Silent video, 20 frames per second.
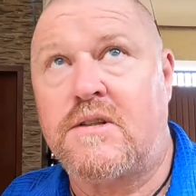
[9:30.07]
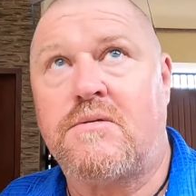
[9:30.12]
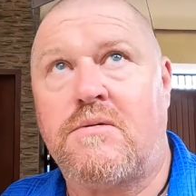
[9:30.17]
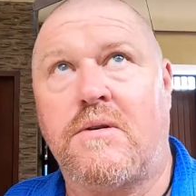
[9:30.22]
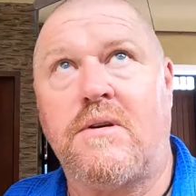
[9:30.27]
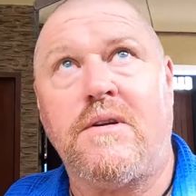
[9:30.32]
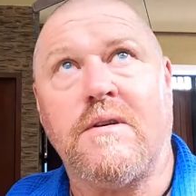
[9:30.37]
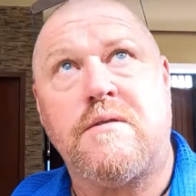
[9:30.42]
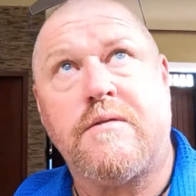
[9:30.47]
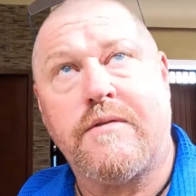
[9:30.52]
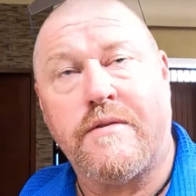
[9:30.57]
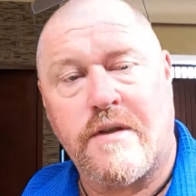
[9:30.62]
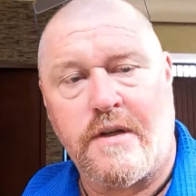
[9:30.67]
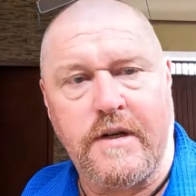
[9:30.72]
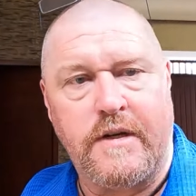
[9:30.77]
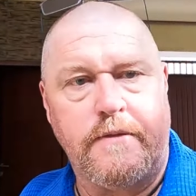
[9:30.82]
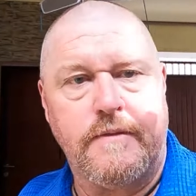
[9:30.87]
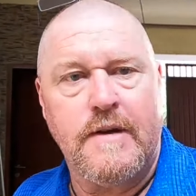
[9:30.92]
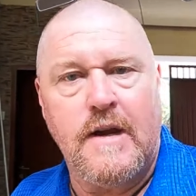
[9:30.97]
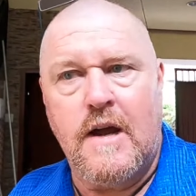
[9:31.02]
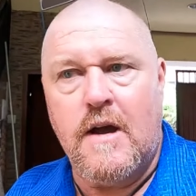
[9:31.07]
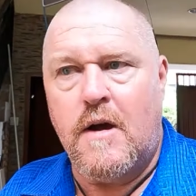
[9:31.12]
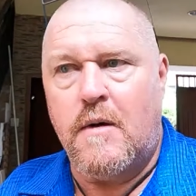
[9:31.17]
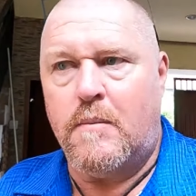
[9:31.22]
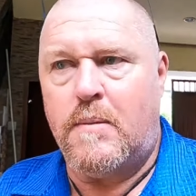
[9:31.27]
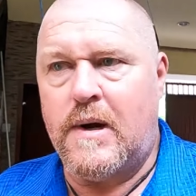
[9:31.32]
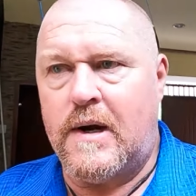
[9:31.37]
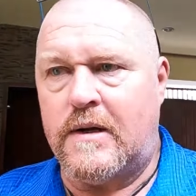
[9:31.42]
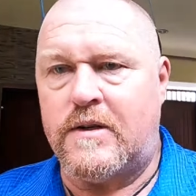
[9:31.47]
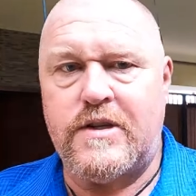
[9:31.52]
12, I don't know.
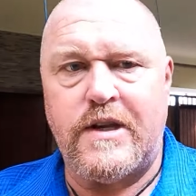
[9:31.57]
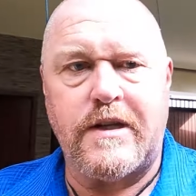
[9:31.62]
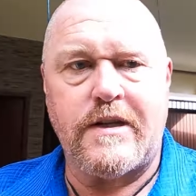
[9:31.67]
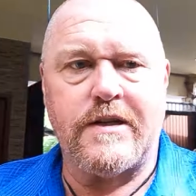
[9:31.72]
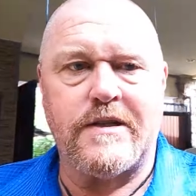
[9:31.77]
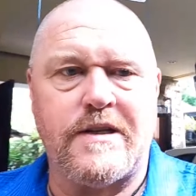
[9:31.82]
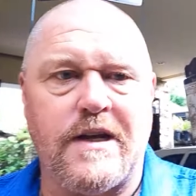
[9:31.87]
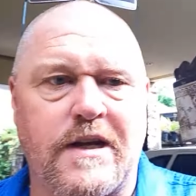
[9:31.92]
But check